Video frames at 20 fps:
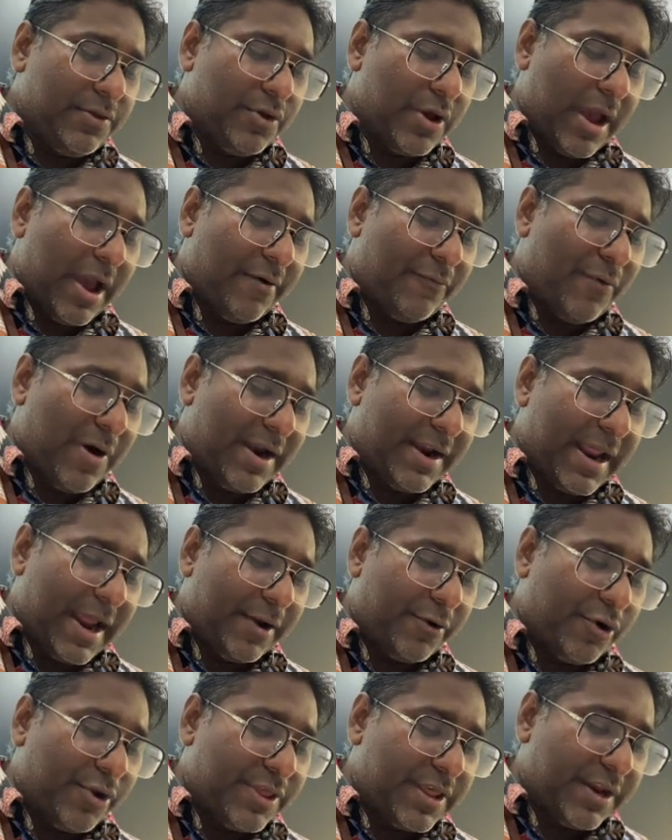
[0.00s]
You have one
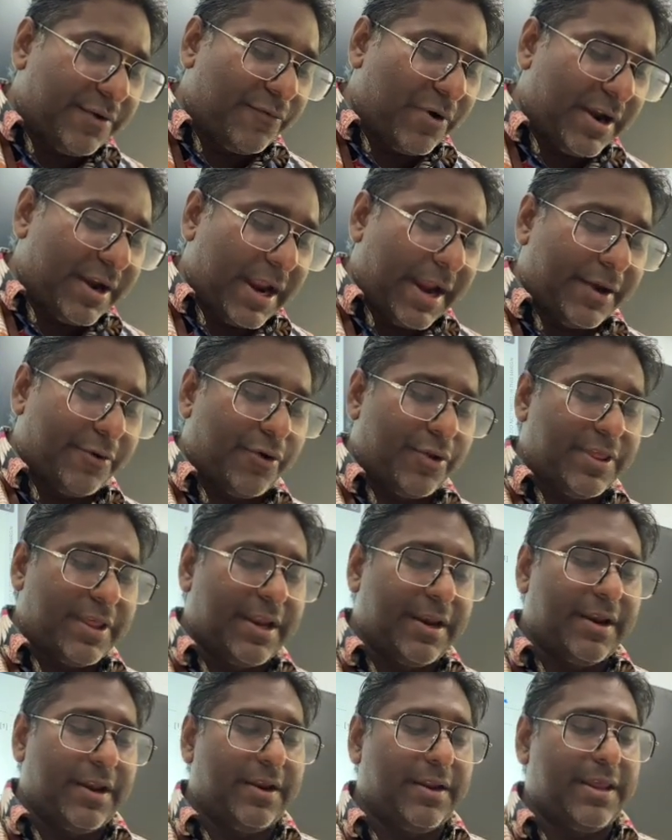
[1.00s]
hydrogen
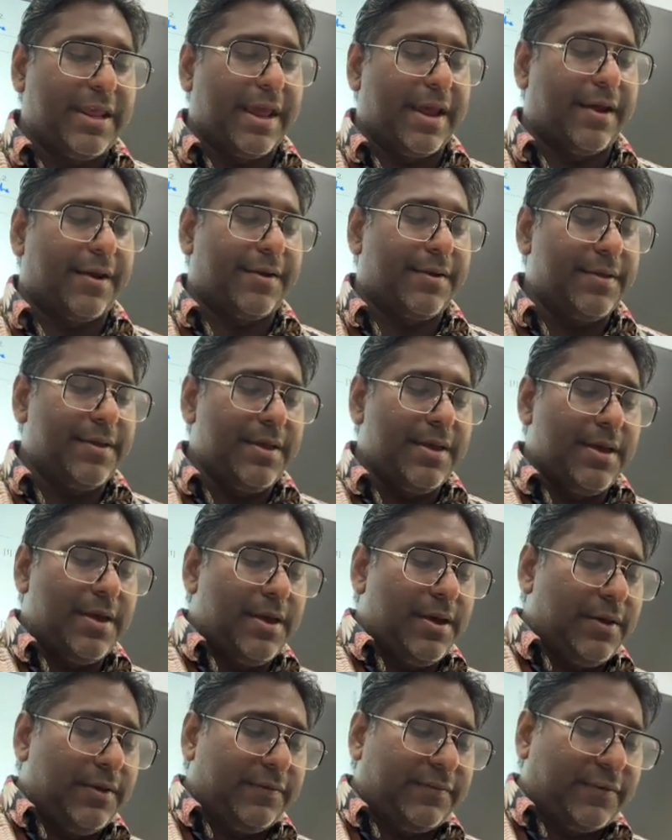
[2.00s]
here.
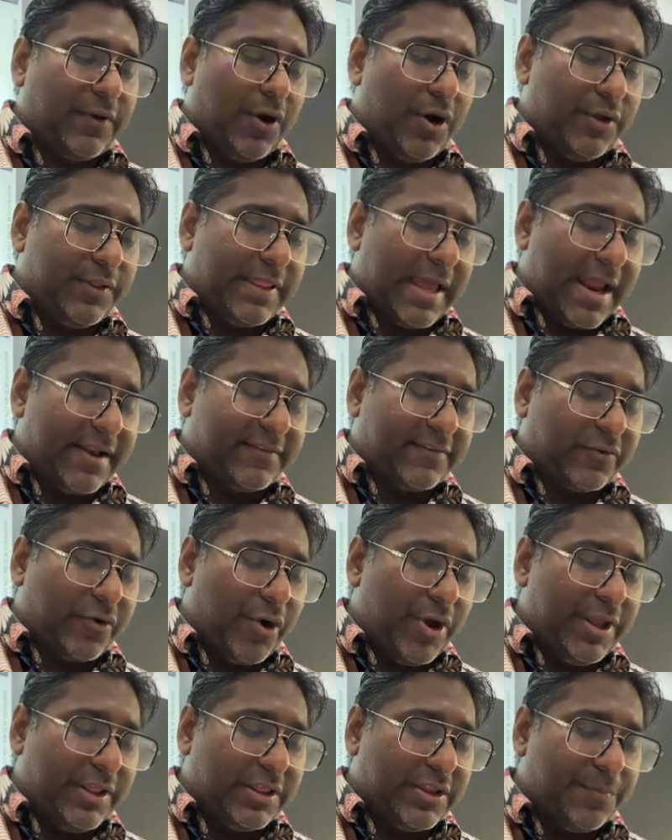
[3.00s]
So that's
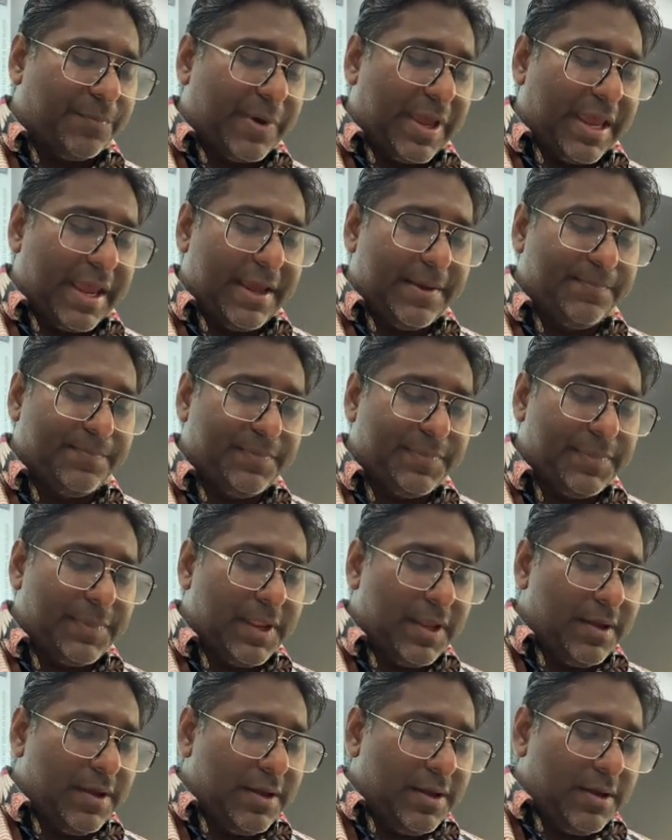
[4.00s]
going to be
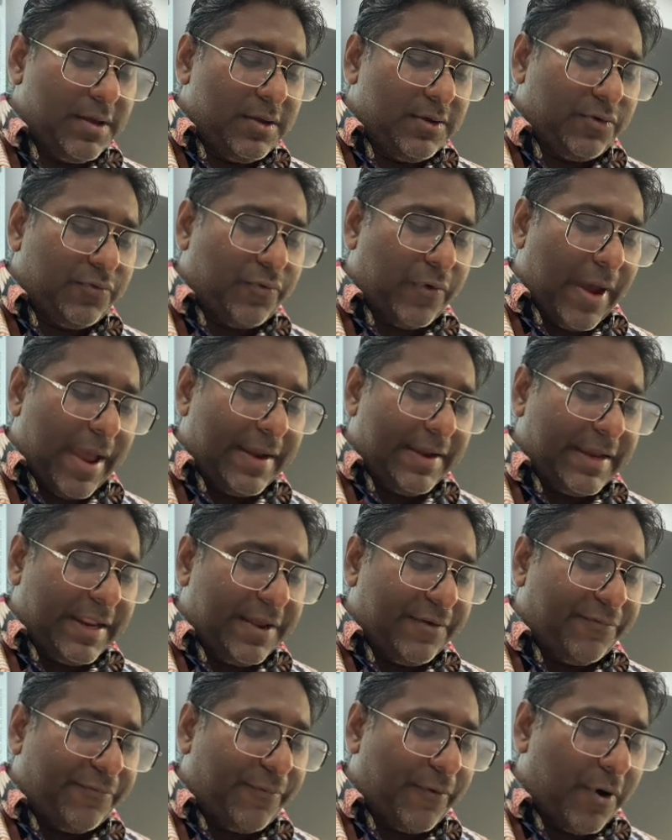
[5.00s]

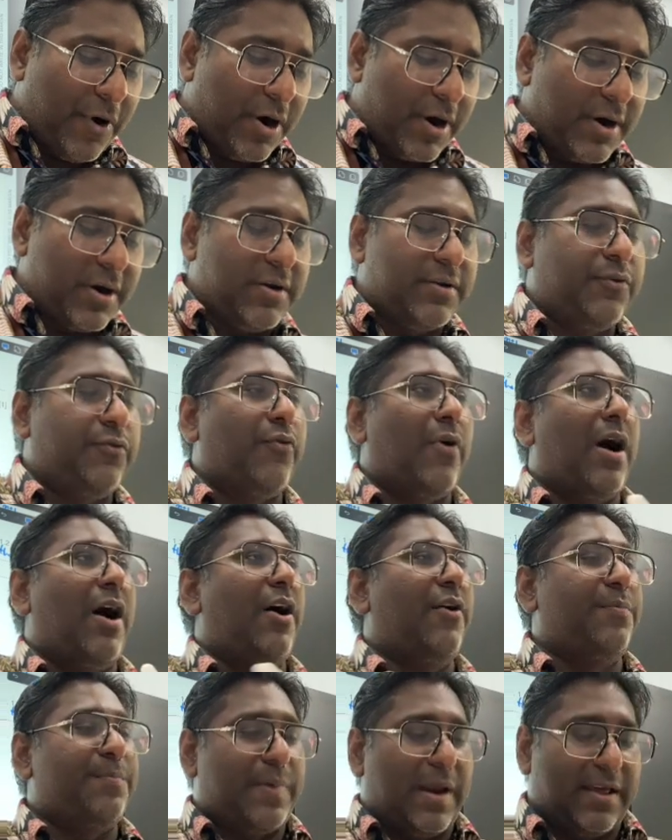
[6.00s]
24,
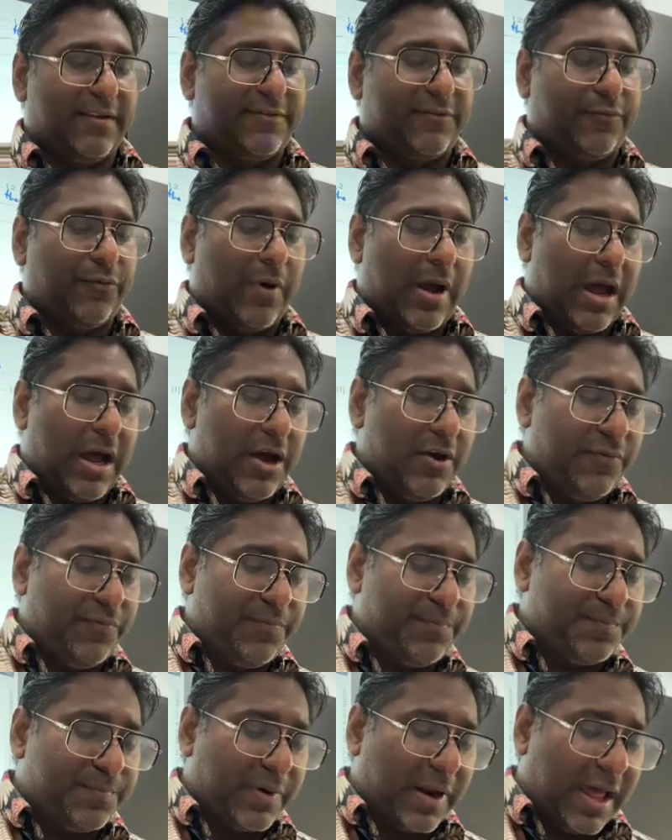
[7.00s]
12 plus
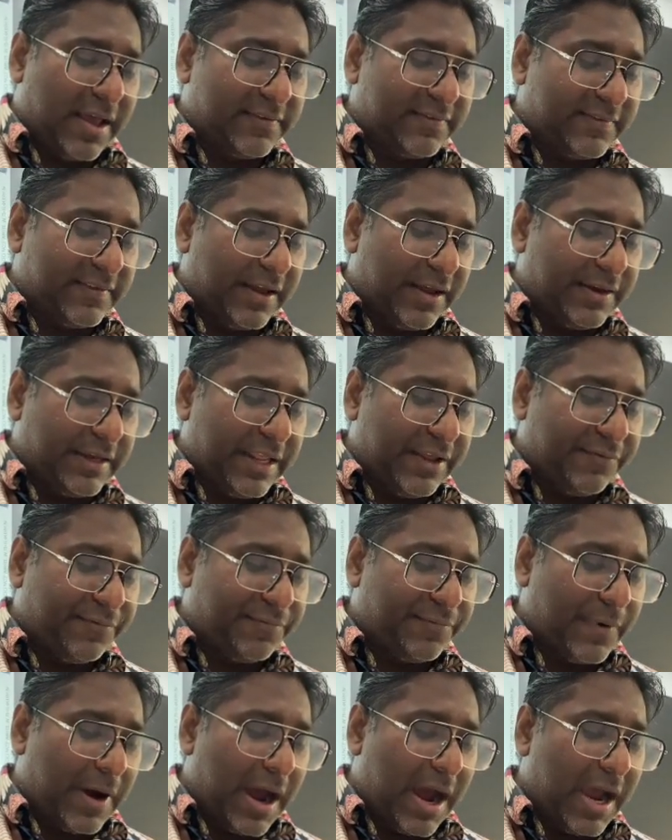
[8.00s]
12 plus
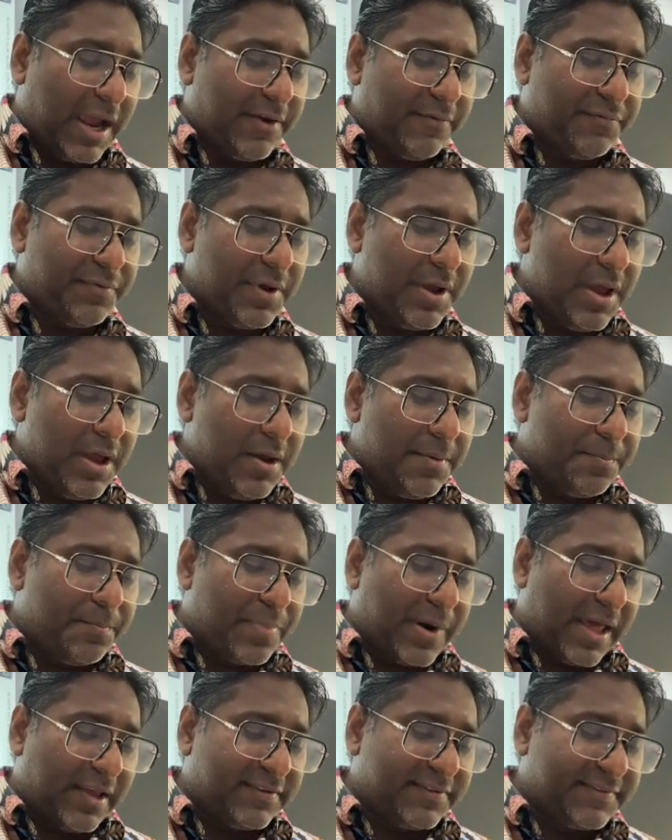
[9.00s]
35
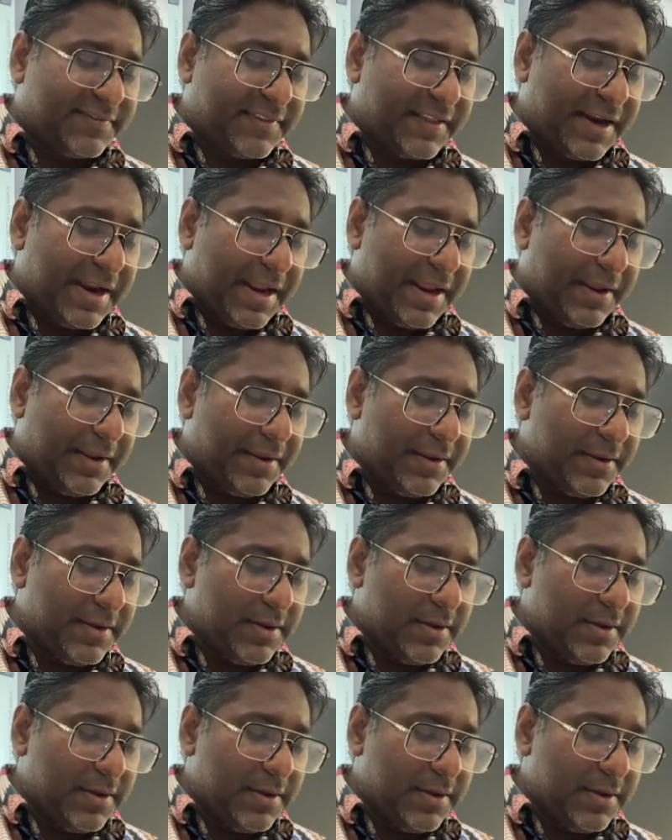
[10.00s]
plus 3.